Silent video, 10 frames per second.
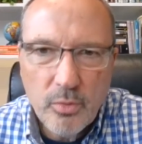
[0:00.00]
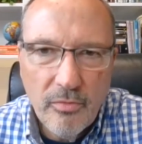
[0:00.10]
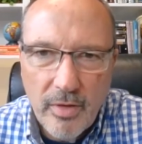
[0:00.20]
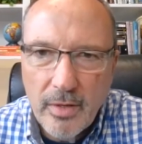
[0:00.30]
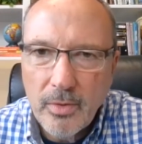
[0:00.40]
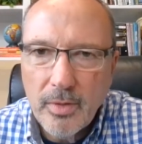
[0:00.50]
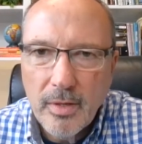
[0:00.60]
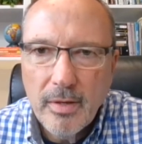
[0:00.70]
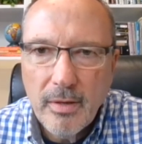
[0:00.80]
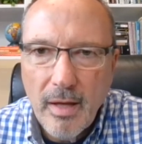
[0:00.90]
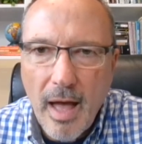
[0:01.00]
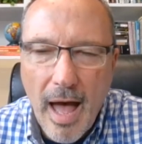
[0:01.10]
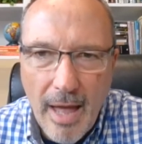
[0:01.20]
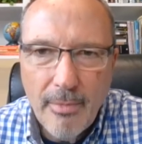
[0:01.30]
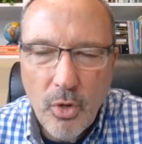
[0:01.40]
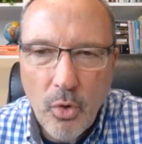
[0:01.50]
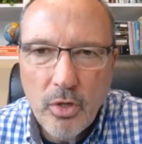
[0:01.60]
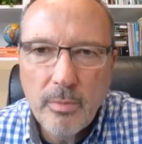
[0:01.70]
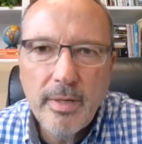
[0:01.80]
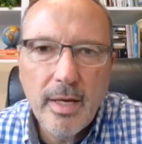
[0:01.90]
revealed, I'm
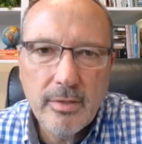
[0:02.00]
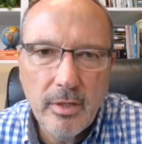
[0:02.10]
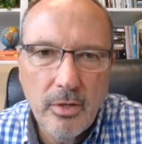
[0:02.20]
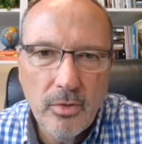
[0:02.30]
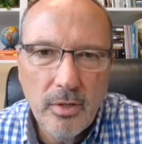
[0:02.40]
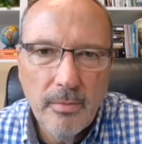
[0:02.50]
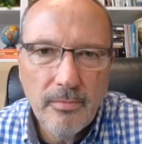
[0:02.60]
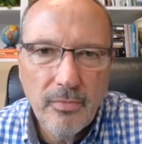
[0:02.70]
going to be executed.